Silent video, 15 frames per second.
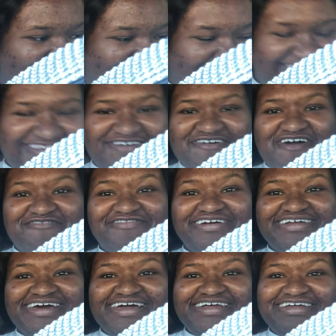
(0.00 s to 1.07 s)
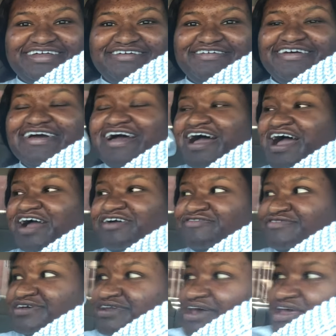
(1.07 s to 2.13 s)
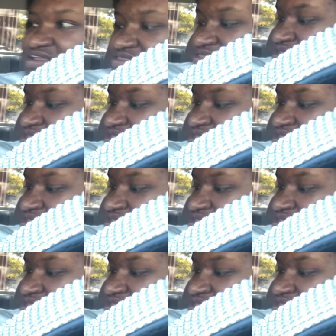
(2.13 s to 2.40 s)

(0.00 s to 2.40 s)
So, I run out of